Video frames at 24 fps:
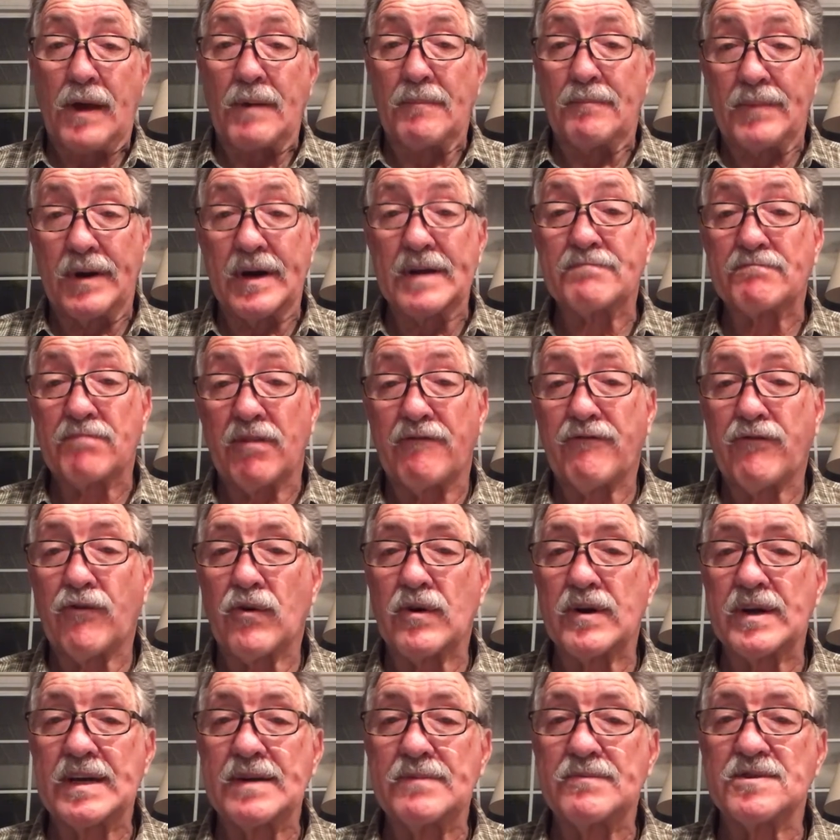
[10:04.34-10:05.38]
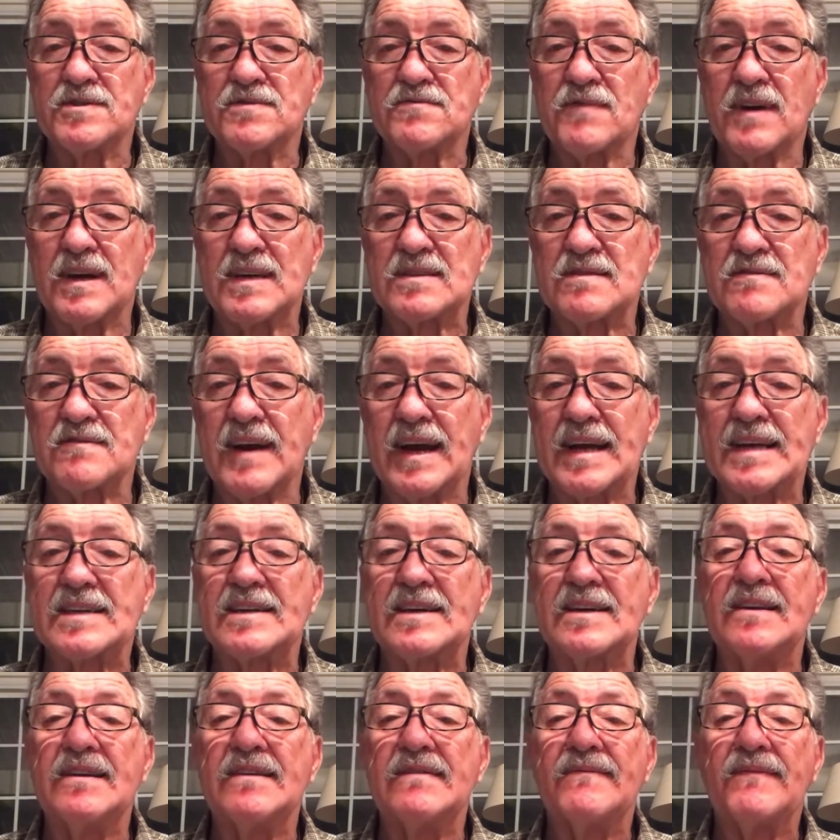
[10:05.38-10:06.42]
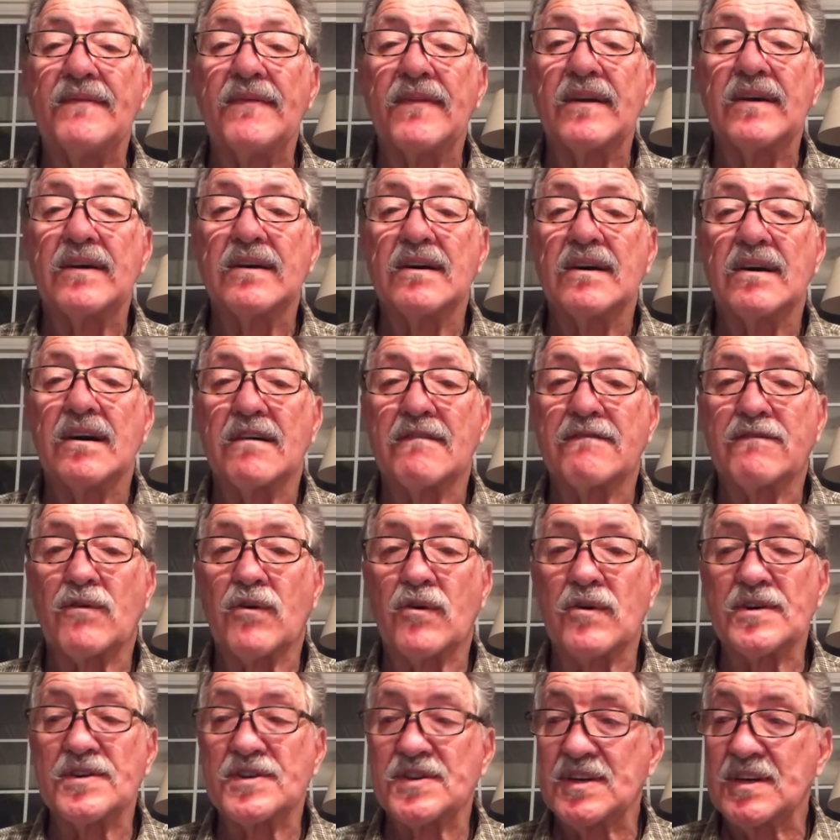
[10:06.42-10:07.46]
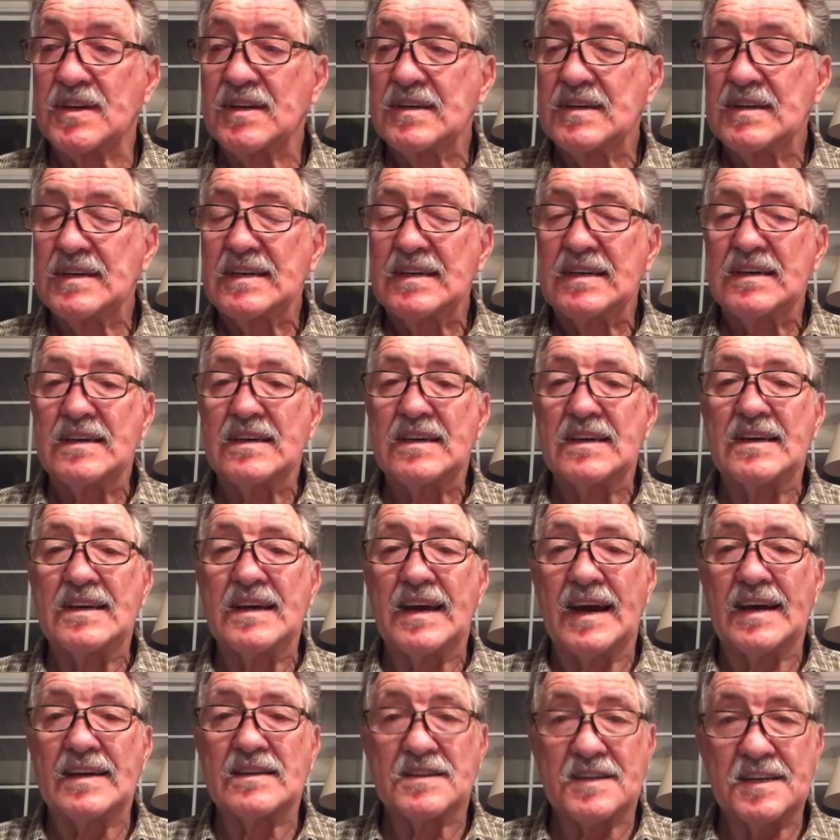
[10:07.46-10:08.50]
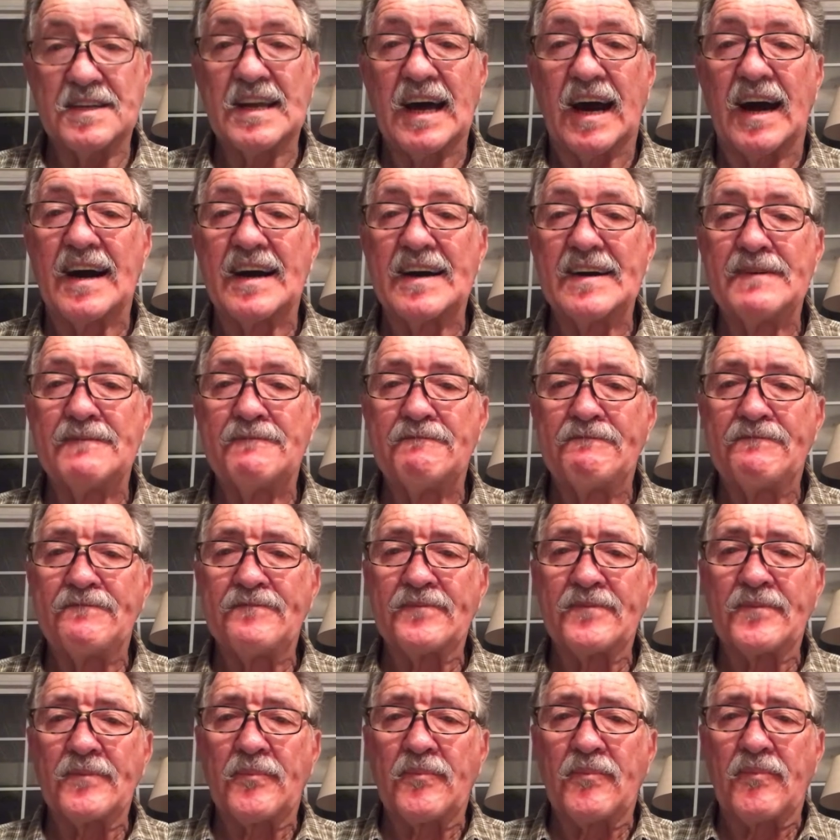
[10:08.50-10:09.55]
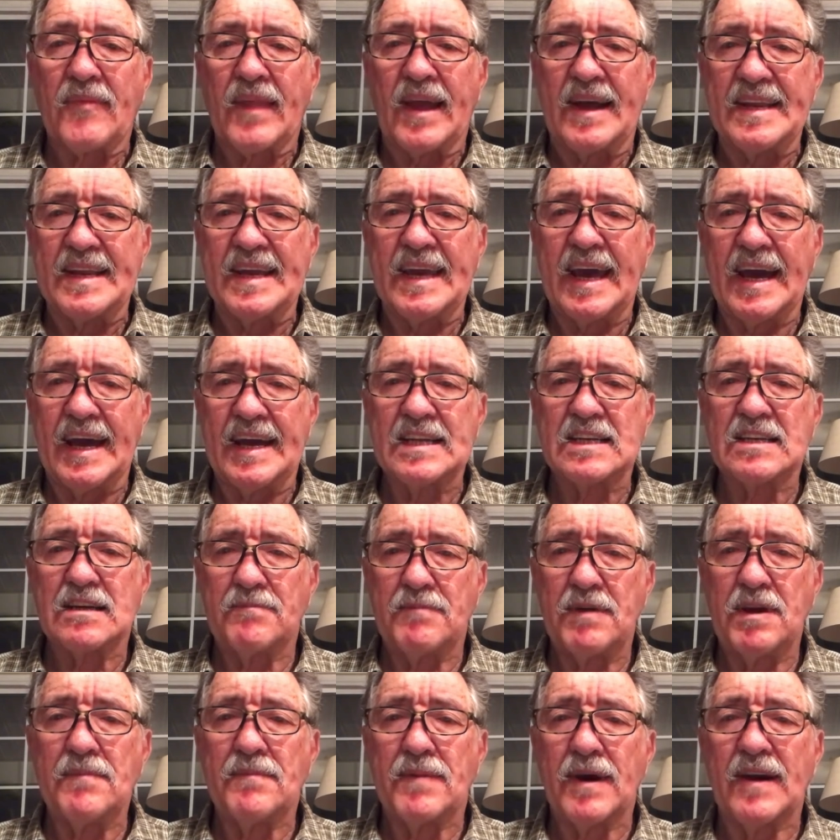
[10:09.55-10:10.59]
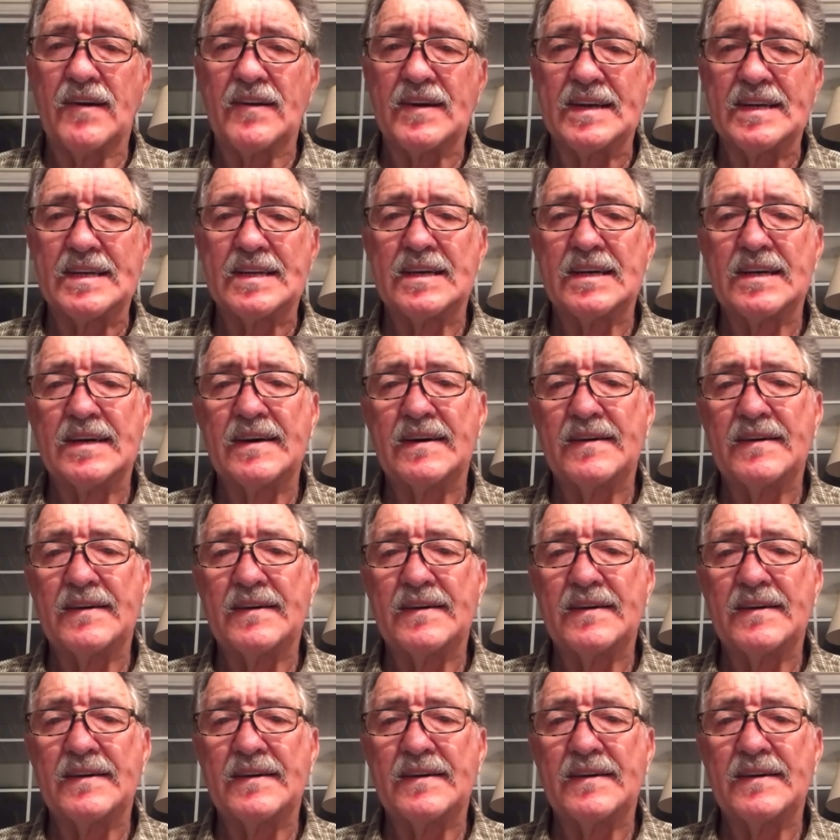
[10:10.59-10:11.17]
But before he was resurrected, of course, he had to die and he had to be buried.